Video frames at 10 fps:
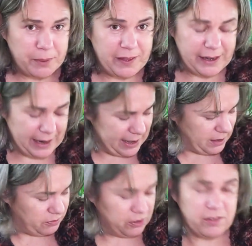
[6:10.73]
split that in
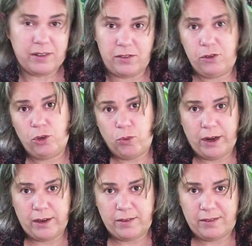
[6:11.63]
half, since it's
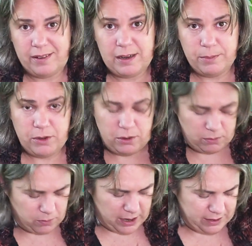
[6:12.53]
it's seamed,
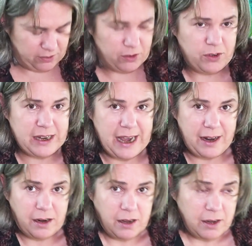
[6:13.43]
right? So to
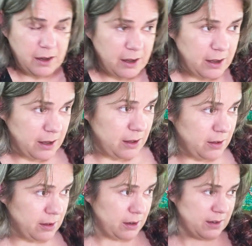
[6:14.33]
get,
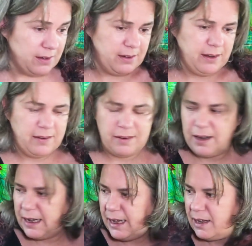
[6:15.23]
because it doesn't,
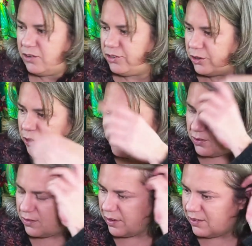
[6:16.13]
I can't show you,
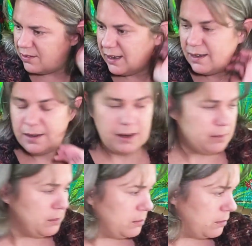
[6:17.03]
because if I stand
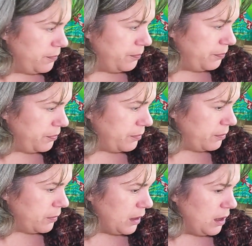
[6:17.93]
up,
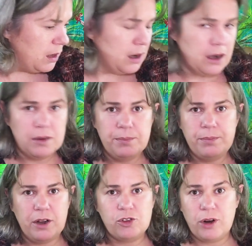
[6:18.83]
I'll
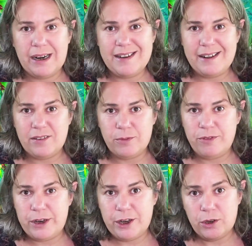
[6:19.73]
try to take some
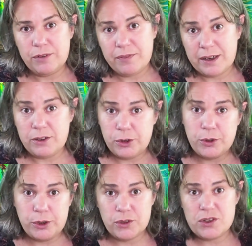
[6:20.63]
video. If I
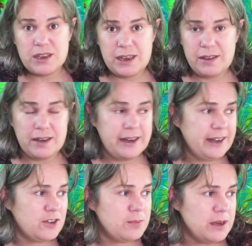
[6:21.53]
do, you'll see that it
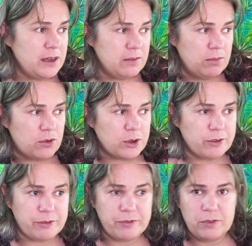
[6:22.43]
hits me sort
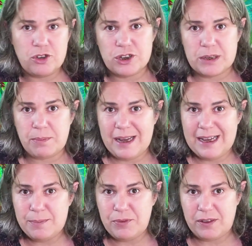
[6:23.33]
of just at my
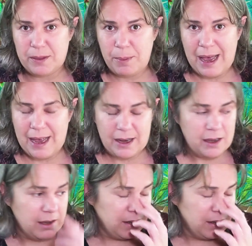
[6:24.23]
hips in the back,